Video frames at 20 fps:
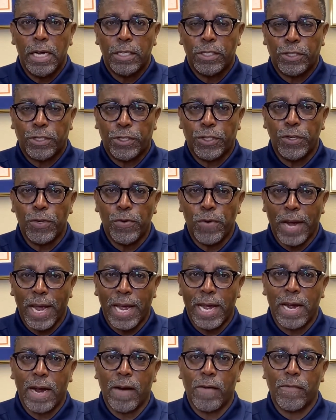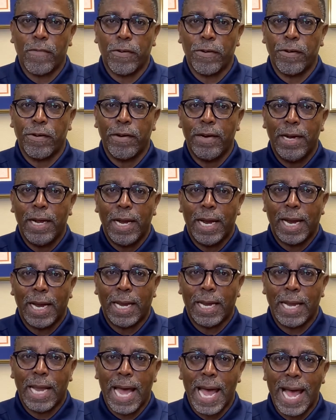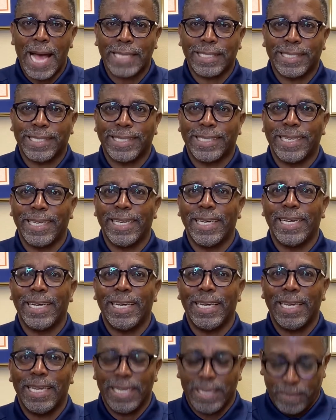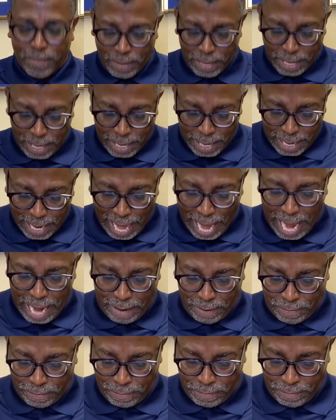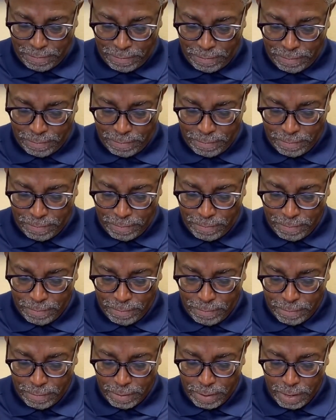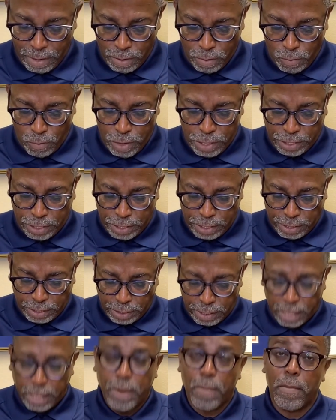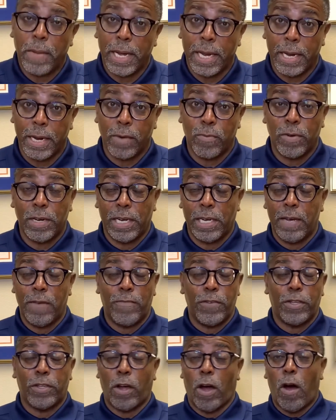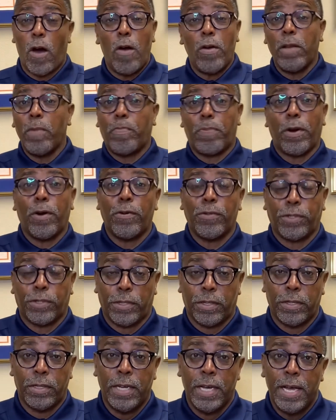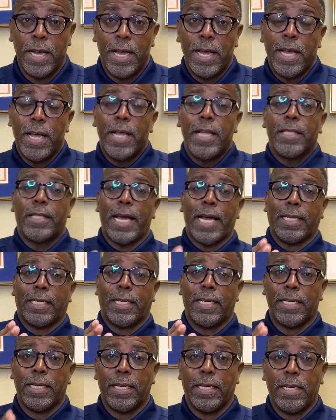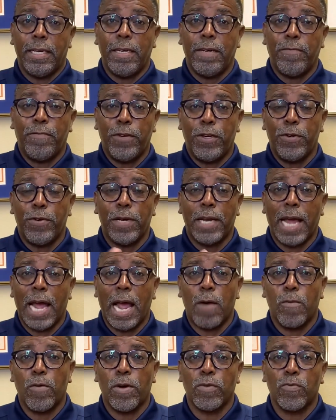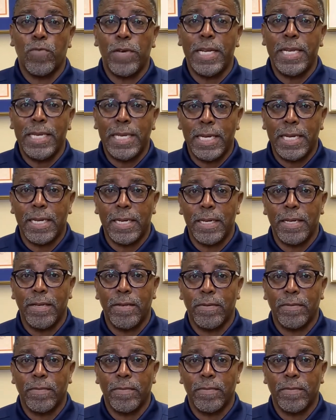to everlasting life, which the Son of Man will give you. The only person that can give you and I what we need